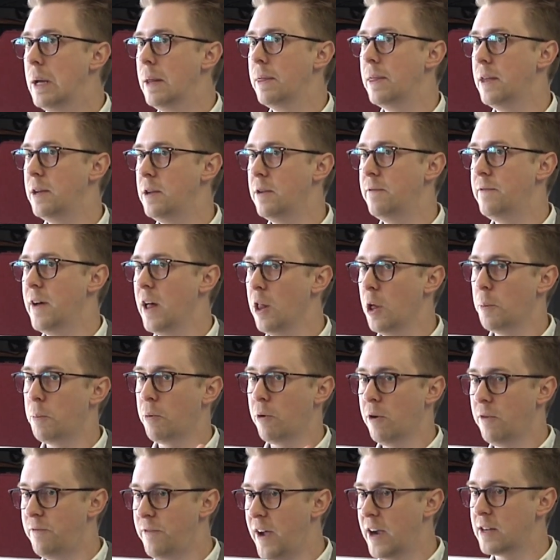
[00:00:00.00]
the
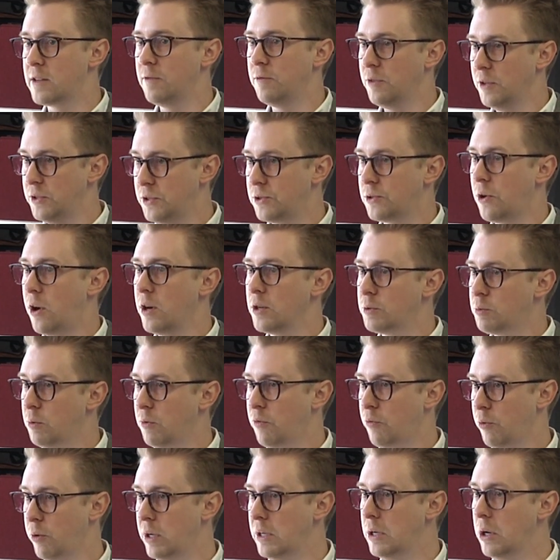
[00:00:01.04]
developer effectively starts with
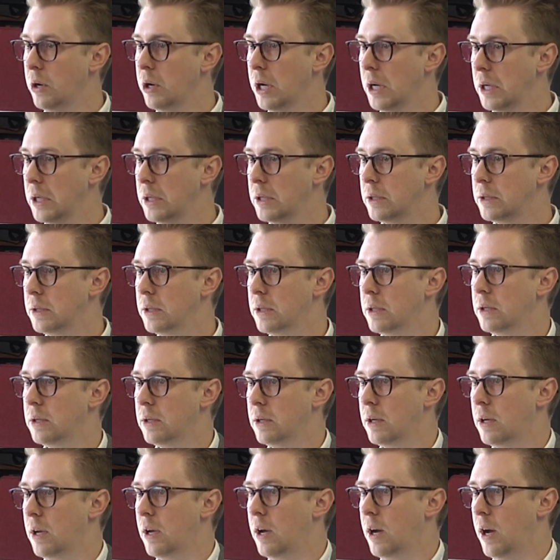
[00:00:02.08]
free dirt.
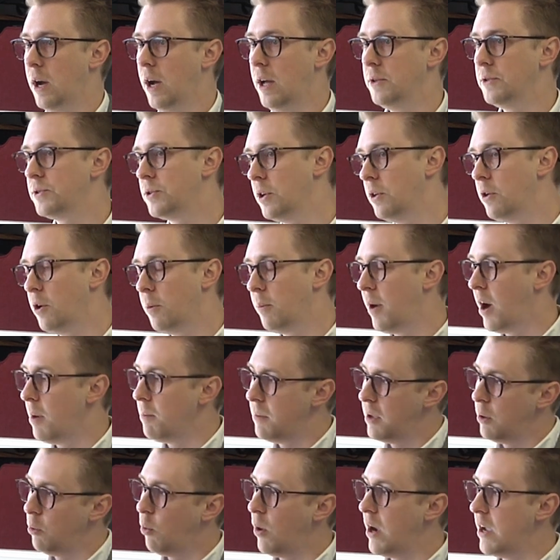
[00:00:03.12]
And so there might
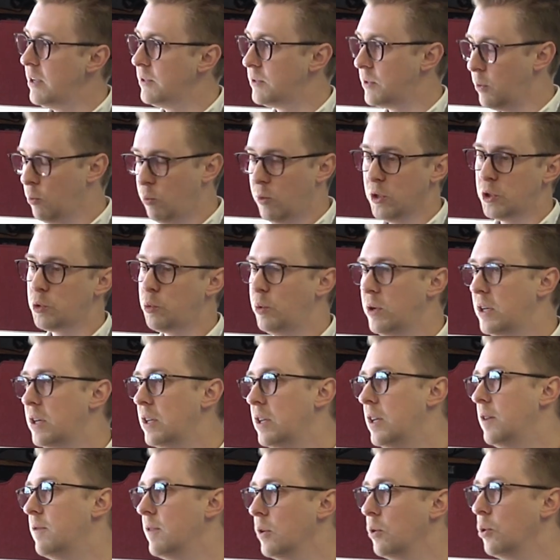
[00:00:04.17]
be ways in which we could
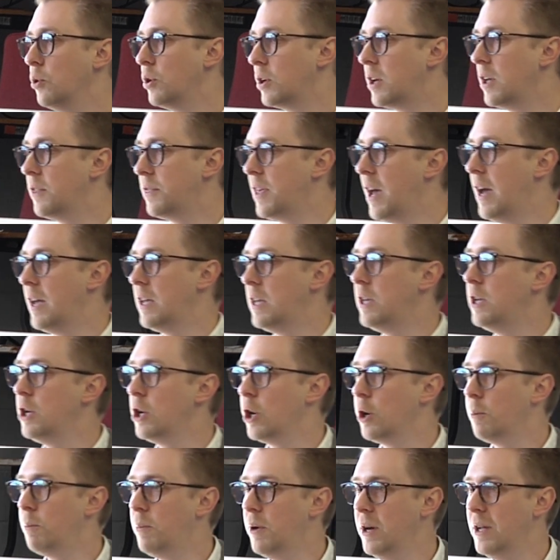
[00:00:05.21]
even look at that
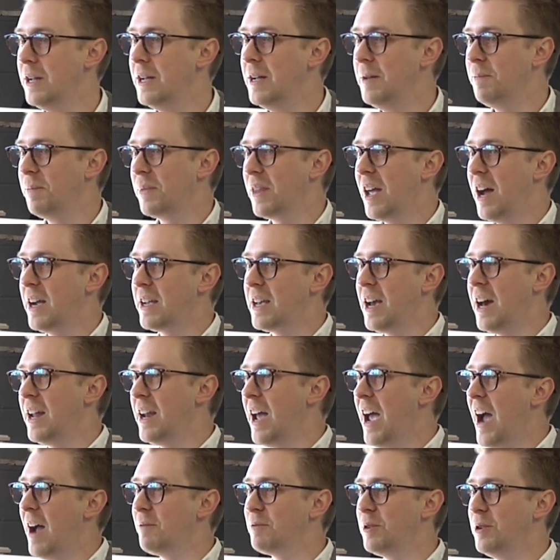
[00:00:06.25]
here, but I kind
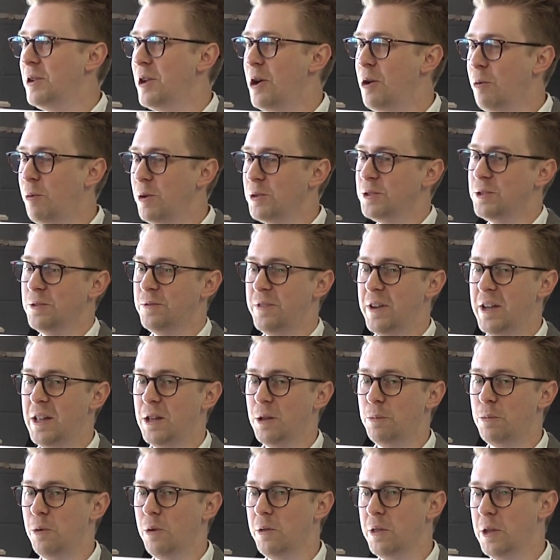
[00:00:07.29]
of have to know what's
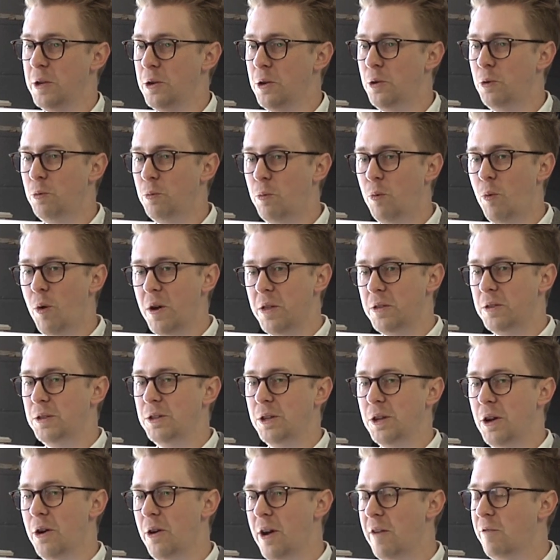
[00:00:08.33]
available and what
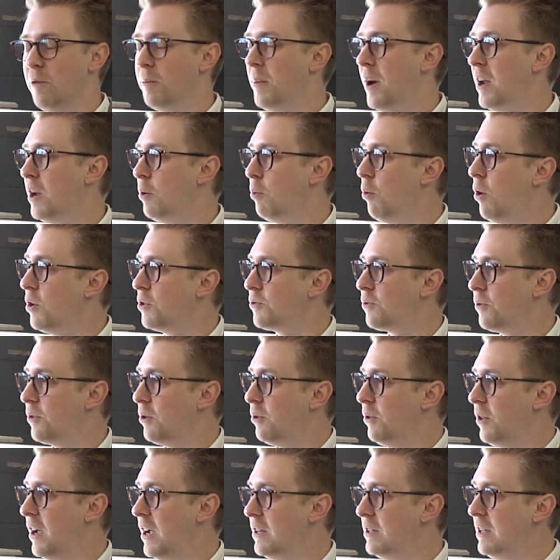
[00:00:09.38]
everybody wants for their
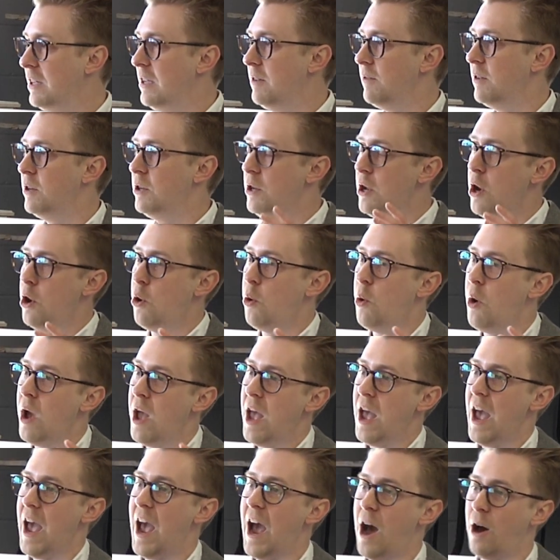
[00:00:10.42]
land to even know
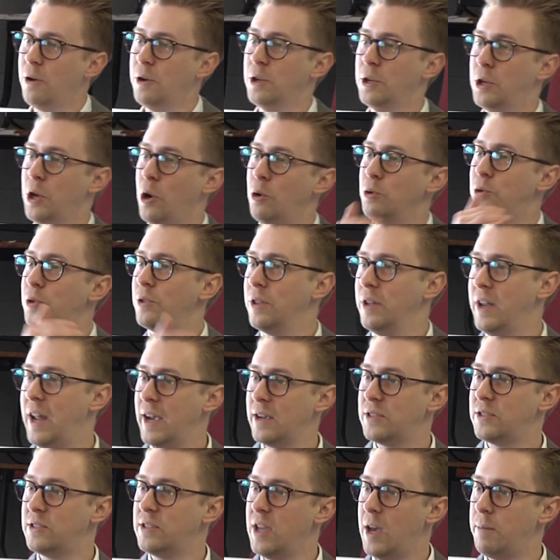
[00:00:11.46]
how to go to the
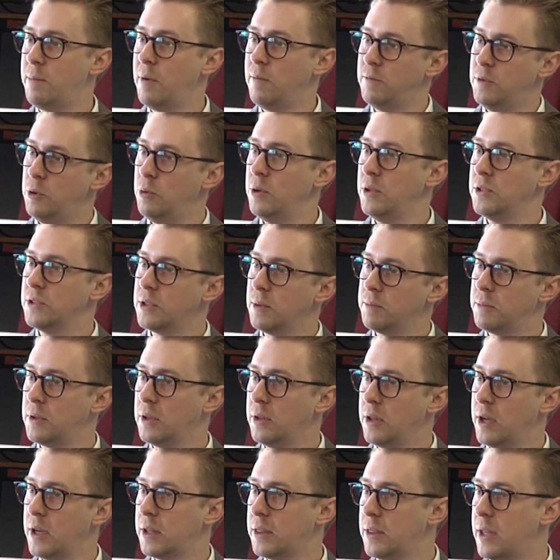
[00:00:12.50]
next step of doing
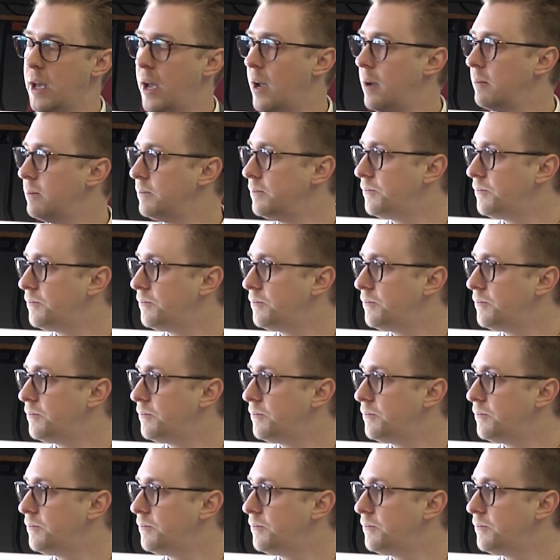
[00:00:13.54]
something like that.